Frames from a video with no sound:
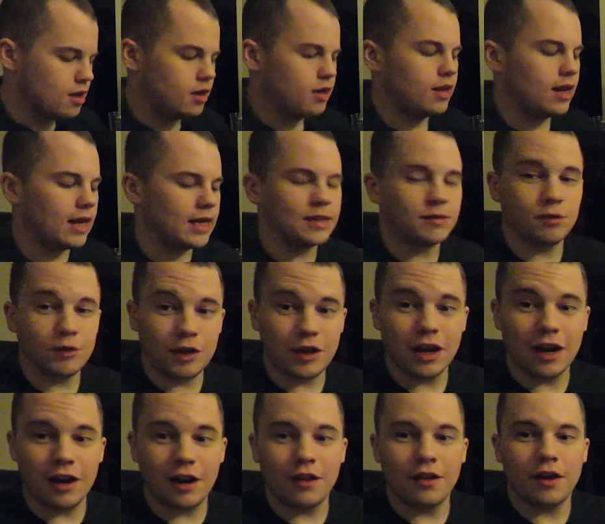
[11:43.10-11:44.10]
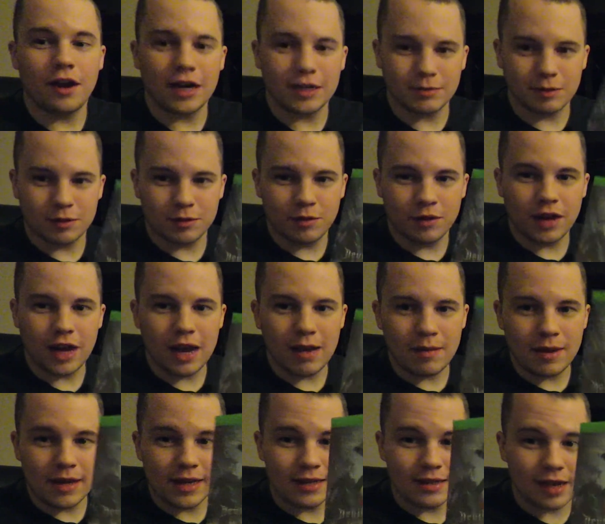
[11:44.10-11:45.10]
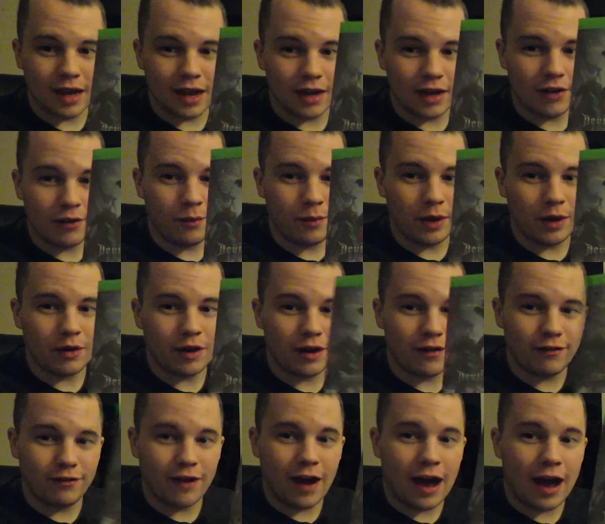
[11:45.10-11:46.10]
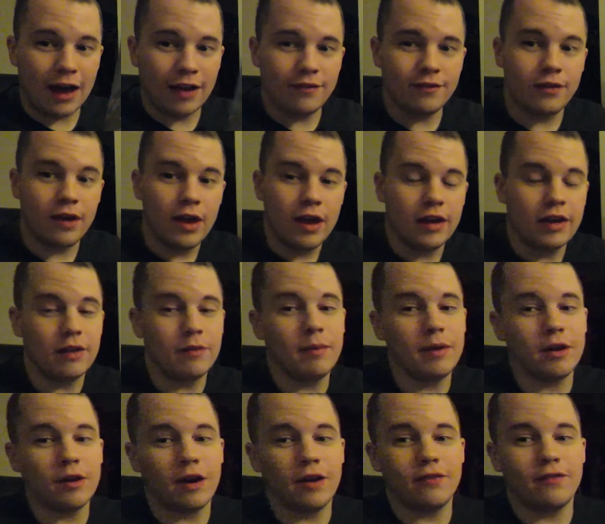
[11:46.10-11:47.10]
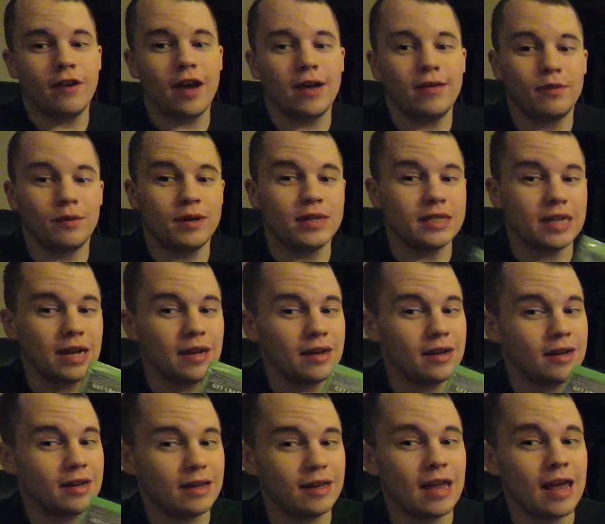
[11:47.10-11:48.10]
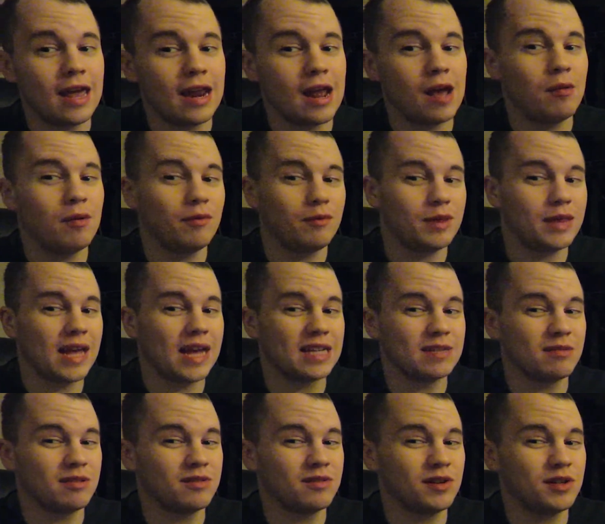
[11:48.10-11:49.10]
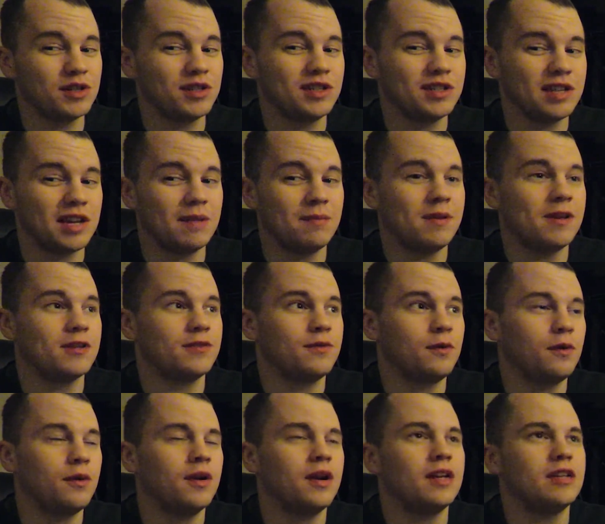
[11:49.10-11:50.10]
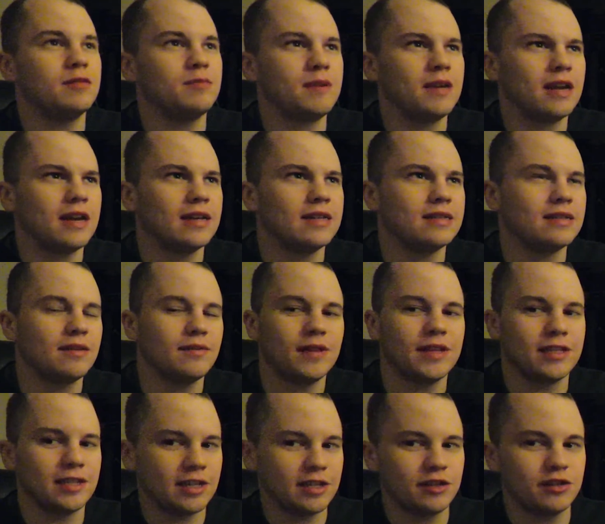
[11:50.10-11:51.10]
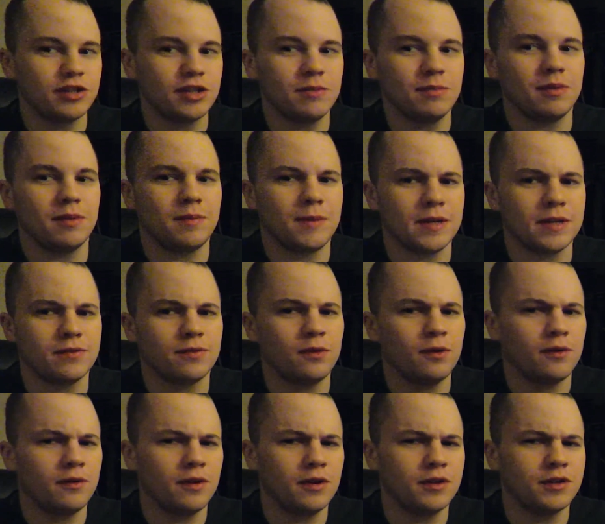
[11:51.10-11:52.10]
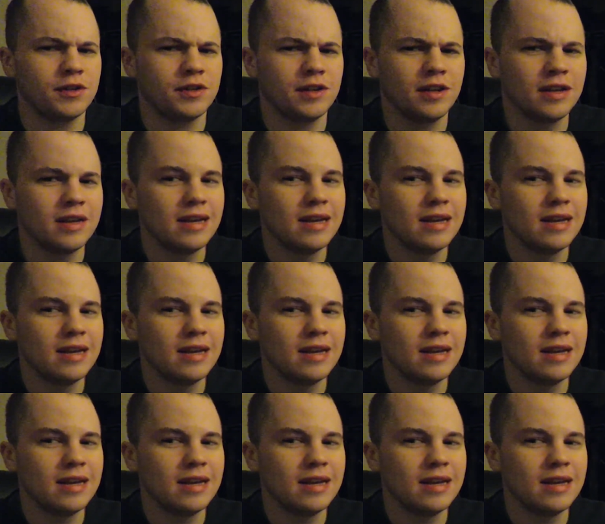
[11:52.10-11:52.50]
Next, we got another Xbox One game is Devil May Cry 5. Devil May Cry 5, the reason I went with the Xbox version instead of PS4 is because of the censorship of the PS4 version.